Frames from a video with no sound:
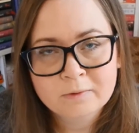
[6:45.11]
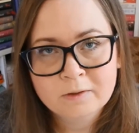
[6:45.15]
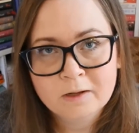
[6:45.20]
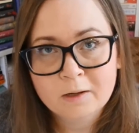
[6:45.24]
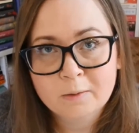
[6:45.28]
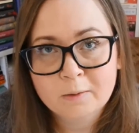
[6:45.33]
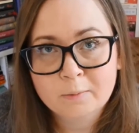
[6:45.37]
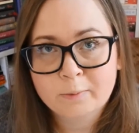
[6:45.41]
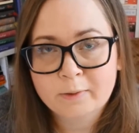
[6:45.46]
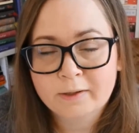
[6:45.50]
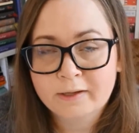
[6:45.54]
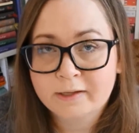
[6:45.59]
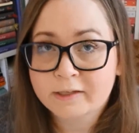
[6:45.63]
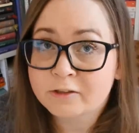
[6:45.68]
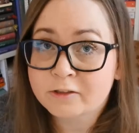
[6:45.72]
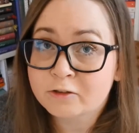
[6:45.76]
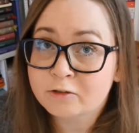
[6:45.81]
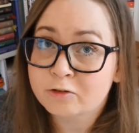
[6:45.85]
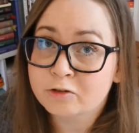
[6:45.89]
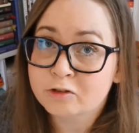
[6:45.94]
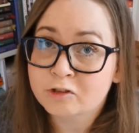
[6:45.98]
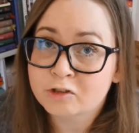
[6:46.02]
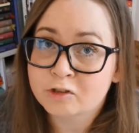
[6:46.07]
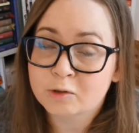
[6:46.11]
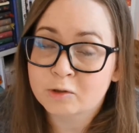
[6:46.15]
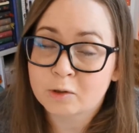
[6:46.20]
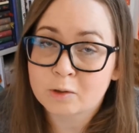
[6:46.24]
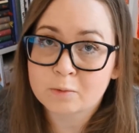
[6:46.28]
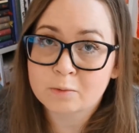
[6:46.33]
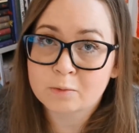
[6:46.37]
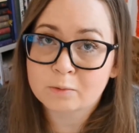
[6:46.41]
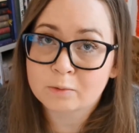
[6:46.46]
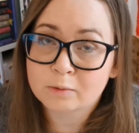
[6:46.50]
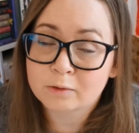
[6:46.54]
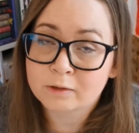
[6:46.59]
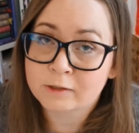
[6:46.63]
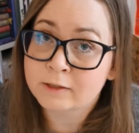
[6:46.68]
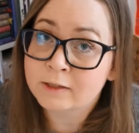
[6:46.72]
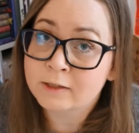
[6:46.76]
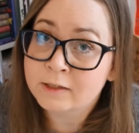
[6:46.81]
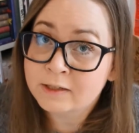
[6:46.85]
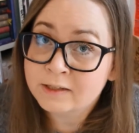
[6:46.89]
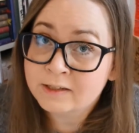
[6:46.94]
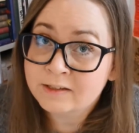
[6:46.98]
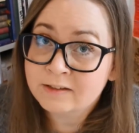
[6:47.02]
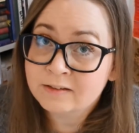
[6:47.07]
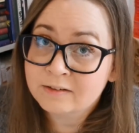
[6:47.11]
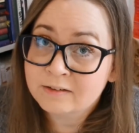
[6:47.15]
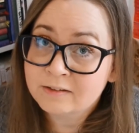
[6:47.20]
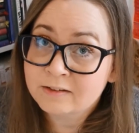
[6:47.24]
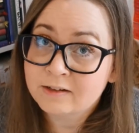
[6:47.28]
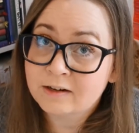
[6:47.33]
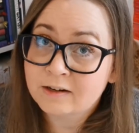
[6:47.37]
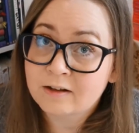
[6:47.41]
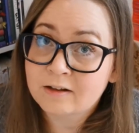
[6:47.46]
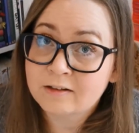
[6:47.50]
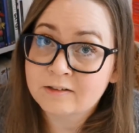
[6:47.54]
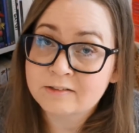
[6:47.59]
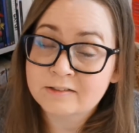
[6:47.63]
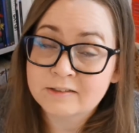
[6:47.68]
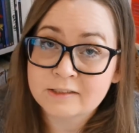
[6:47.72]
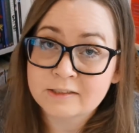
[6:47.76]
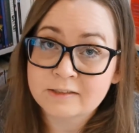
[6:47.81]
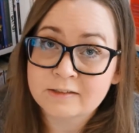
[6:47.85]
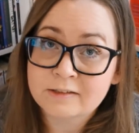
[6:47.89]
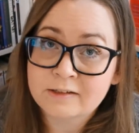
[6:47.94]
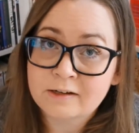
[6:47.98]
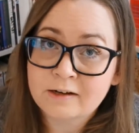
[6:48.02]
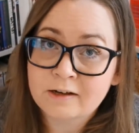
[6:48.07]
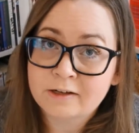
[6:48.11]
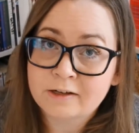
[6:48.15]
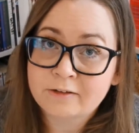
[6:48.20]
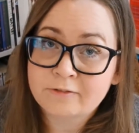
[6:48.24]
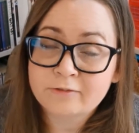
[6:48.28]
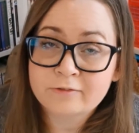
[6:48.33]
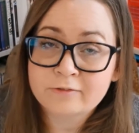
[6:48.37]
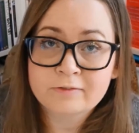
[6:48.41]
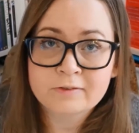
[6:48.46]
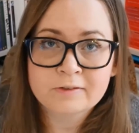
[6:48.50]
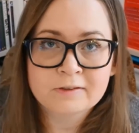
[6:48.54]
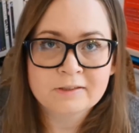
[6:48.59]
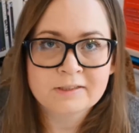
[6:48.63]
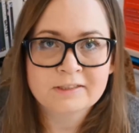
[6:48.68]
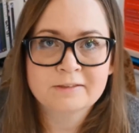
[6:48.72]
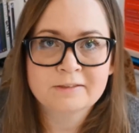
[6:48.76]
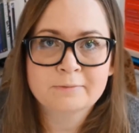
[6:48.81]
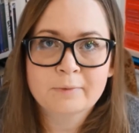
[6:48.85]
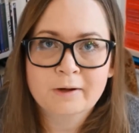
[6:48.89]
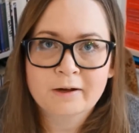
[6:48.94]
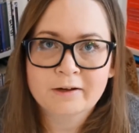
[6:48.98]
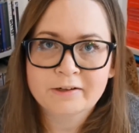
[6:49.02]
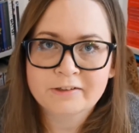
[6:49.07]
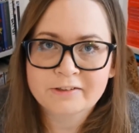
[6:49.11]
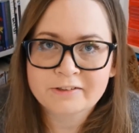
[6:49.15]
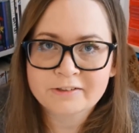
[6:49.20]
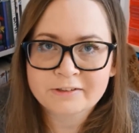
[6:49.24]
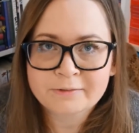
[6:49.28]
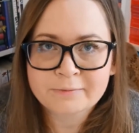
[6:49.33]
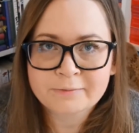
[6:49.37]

a way to show Glan's inner life, his mind.